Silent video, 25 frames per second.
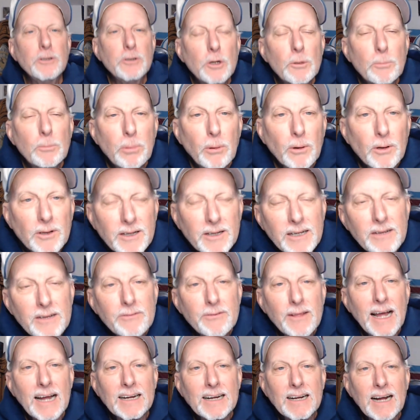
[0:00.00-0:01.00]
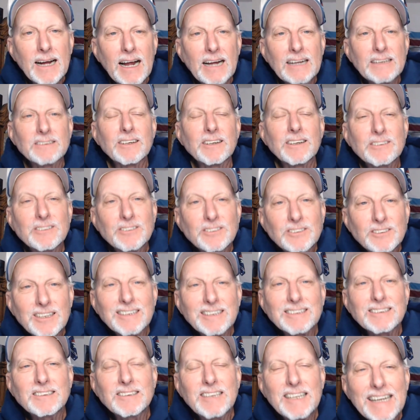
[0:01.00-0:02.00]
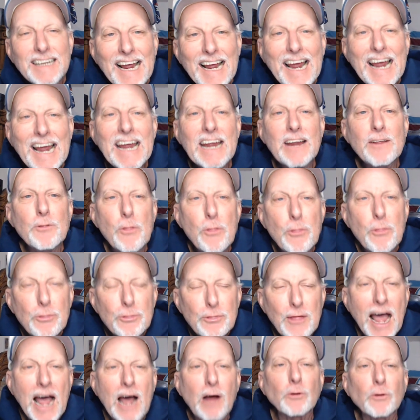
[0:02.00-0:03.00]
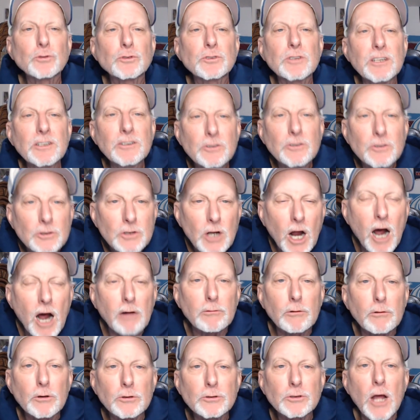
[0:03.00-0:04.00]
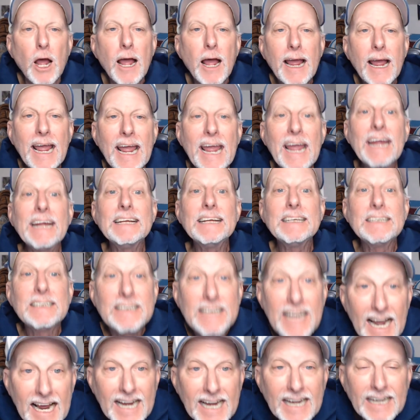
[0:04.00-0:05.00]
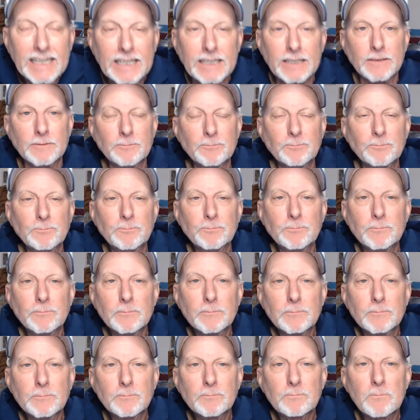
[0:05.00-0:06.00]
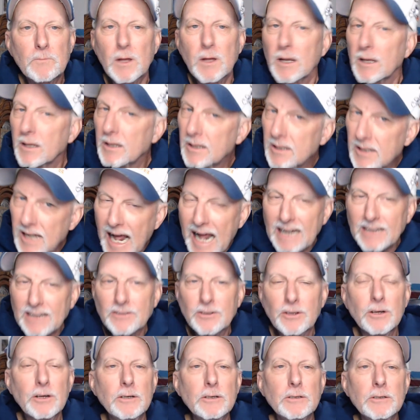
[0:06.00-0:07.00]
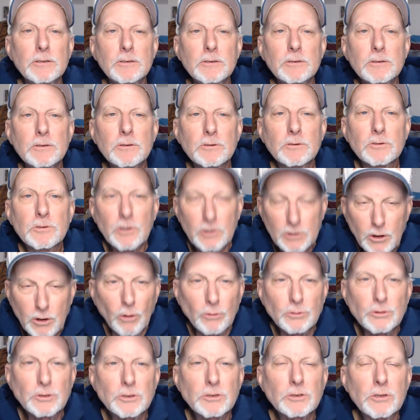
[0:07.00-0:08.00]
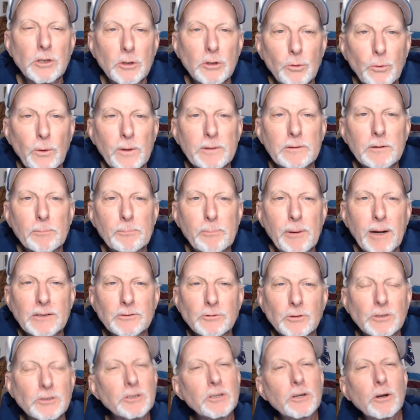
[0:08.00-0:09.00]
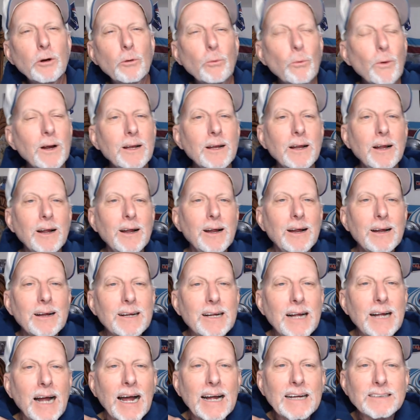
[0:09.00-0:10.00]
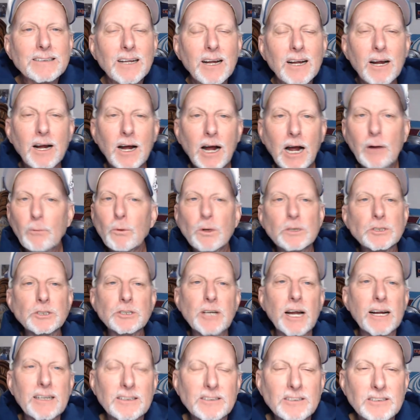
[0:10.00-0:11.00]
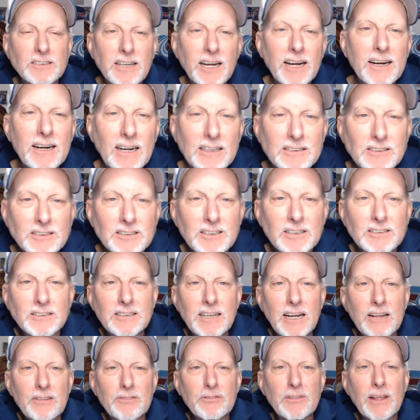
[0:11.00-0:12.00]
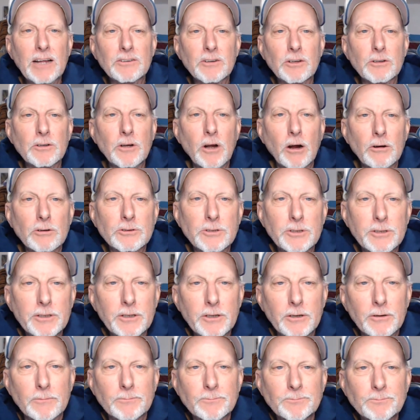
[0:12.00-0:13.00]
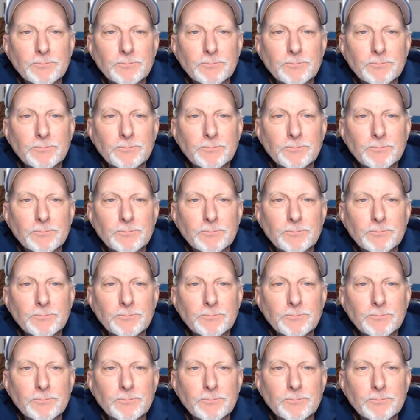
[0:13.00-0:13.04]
you believe that, guys? $68,000 a day, not to coach the New England Patriots. You know what, guys? I wish I could say I got $68,000 a year.